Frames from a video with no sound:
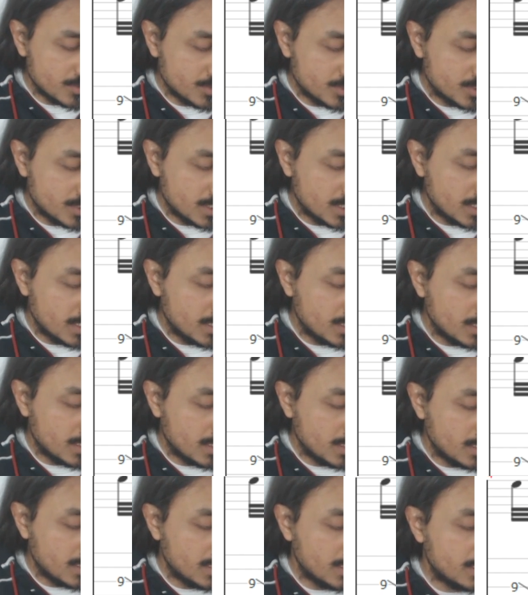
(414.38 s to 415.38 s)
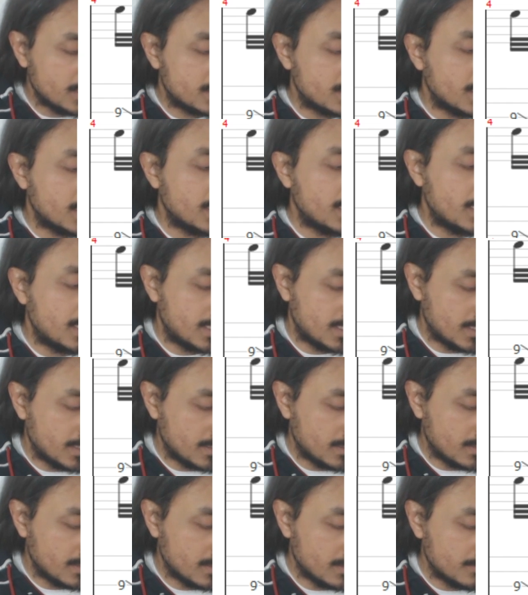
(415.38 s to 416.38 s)

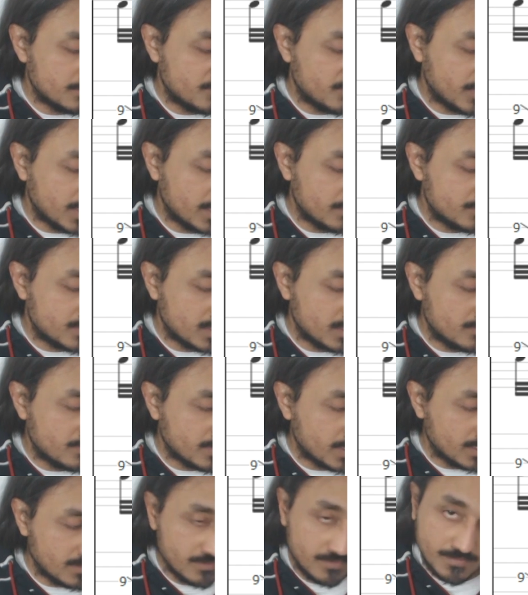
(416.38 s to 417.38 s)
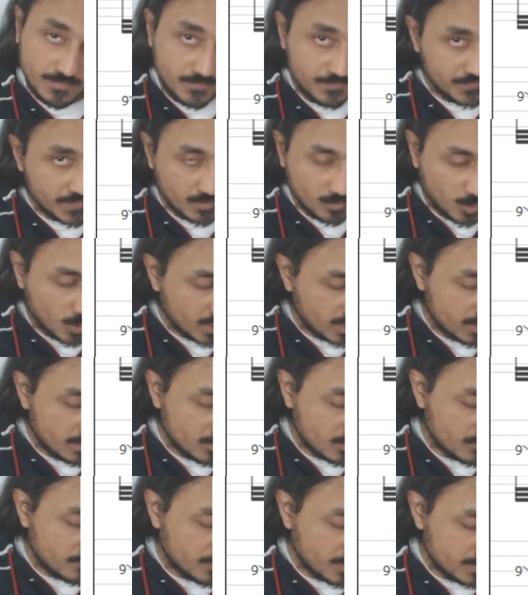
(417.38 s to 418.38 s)
Shitalam. 5 3 5
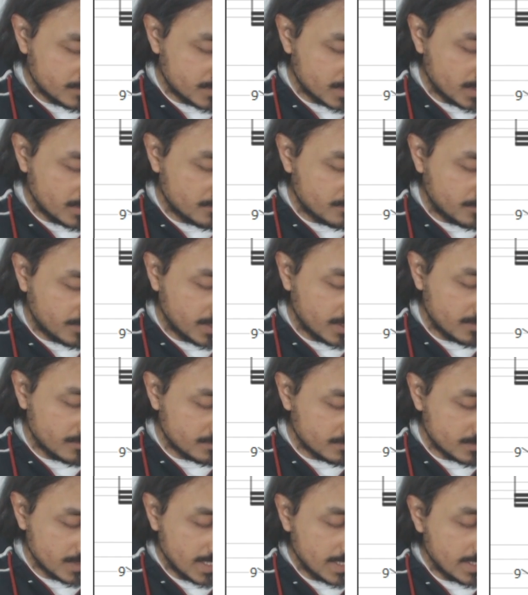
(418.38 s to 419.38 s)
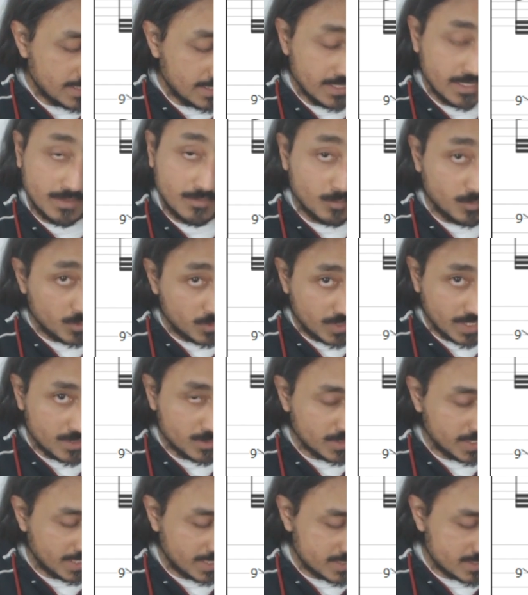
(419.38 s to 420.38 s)
1 or 5 3 5. You can
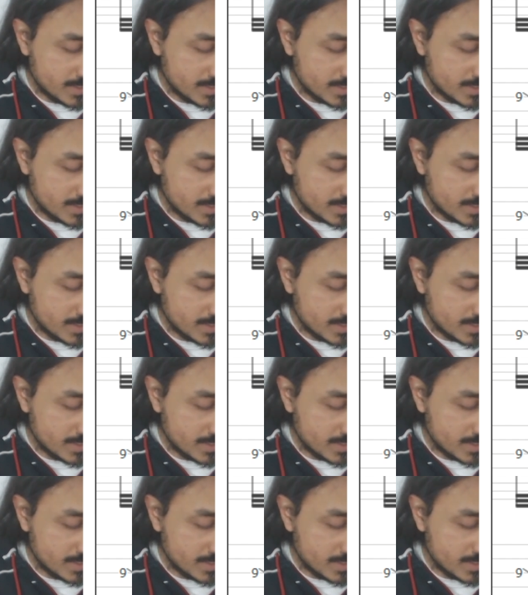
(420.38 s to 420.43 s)
do an